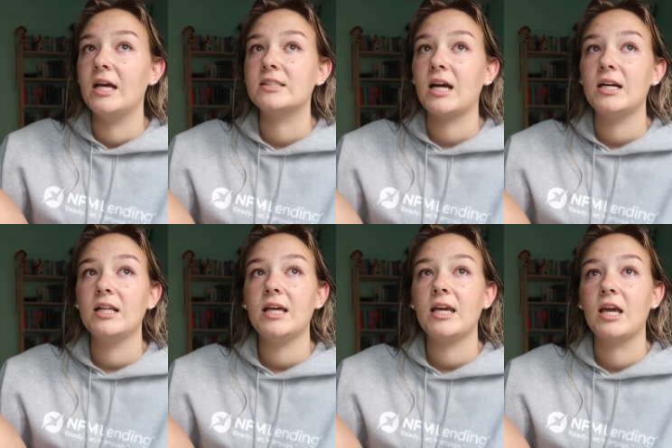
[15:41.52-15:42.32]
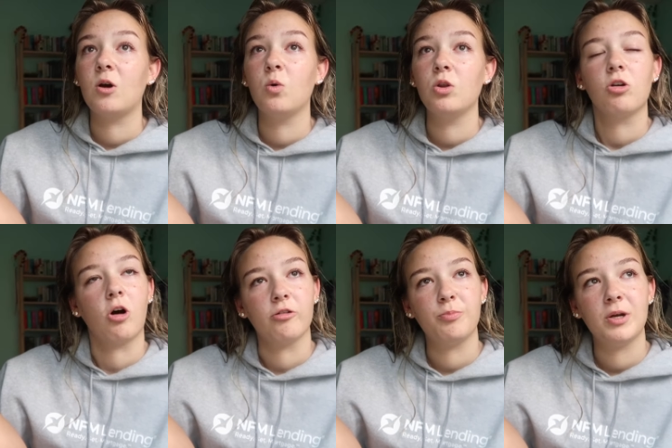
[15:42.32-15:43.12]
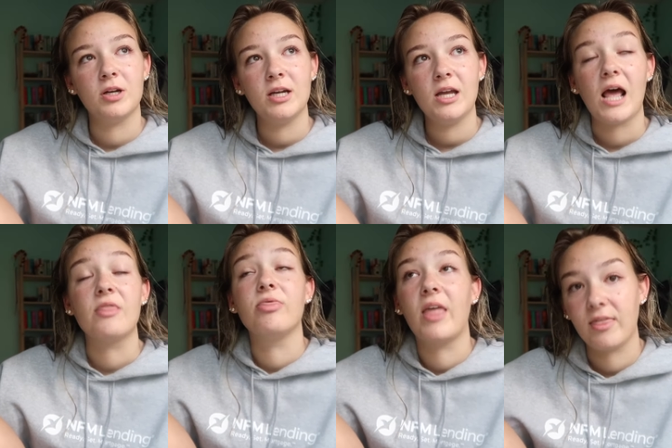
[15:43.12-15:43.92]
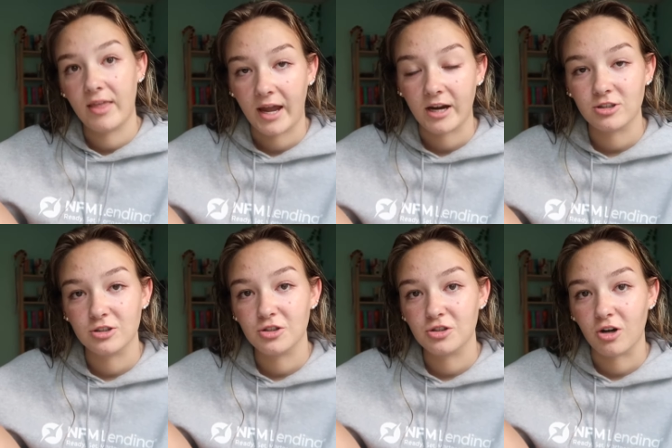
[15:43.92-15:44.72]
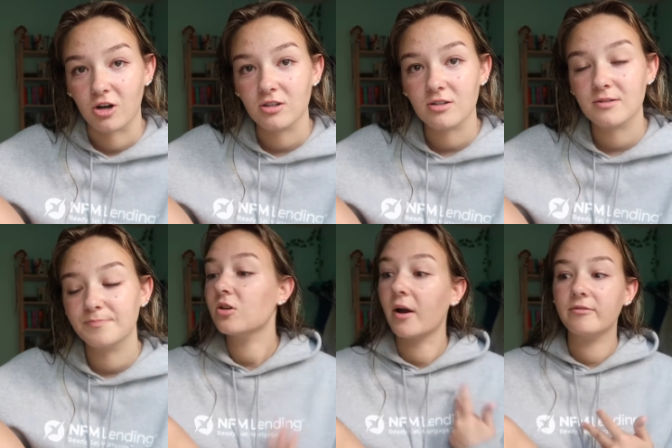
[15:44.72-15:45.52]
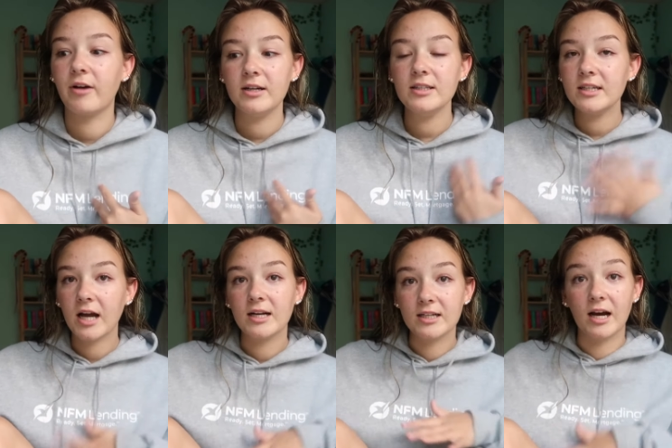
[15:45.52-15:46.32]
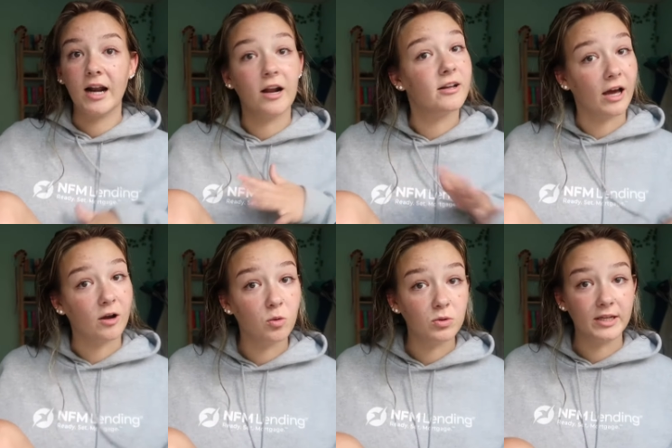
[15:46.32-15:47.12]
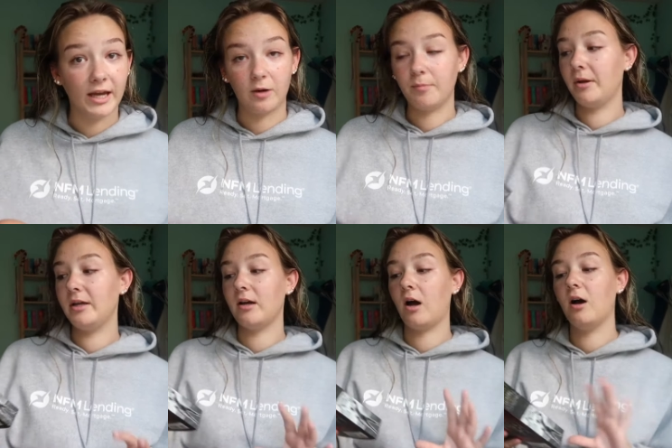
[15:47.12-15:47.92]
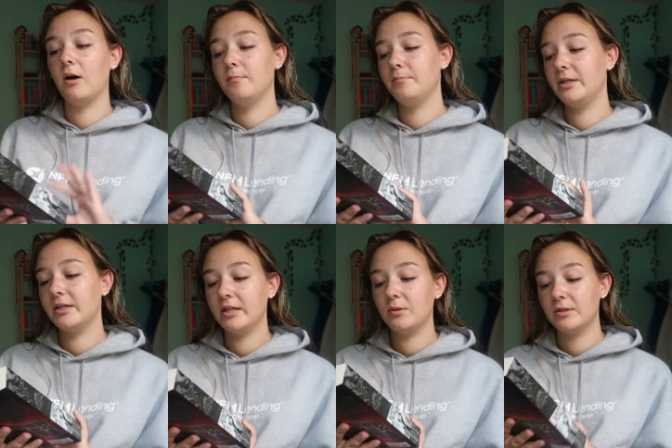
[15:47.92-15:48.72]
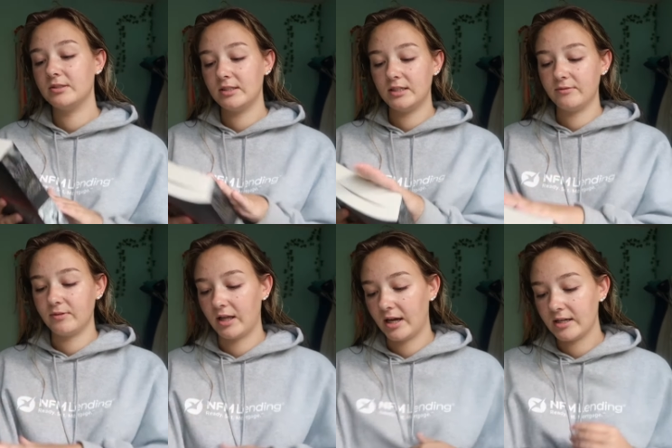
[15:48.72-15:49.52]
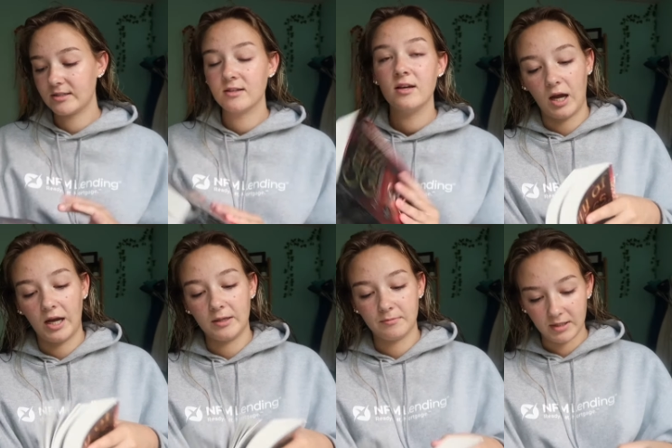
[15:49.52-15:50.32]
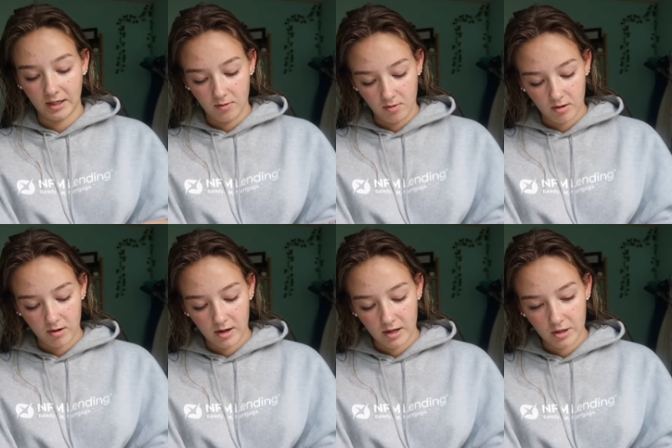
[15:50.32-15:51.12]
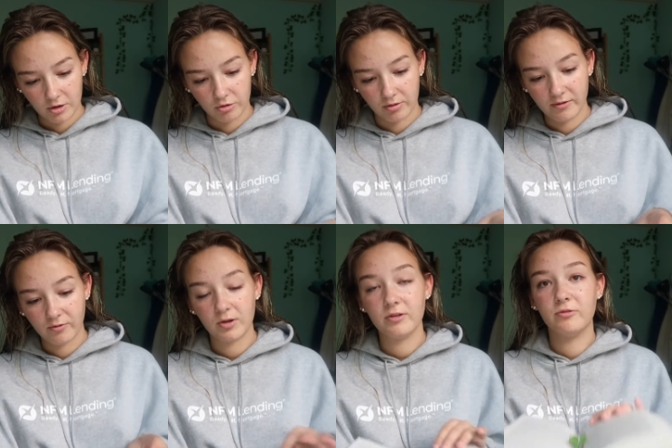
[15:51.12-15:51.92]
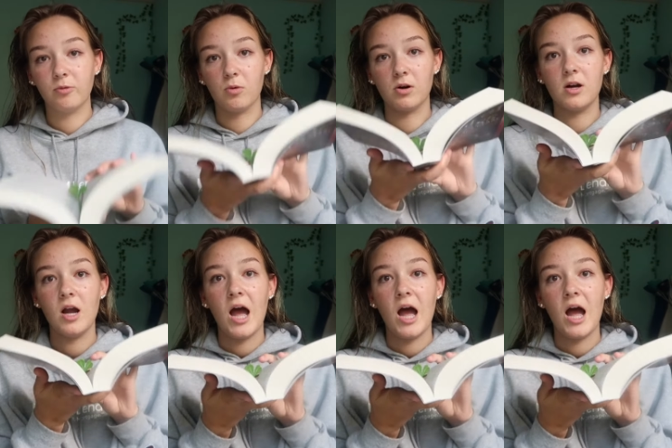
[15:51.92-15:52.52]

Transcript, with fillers: It's kind of like a cooling off period, and then the action starts. So I finally kind of got out of that cooling out pe uh, period with City of Glass. I am now on three forty-four.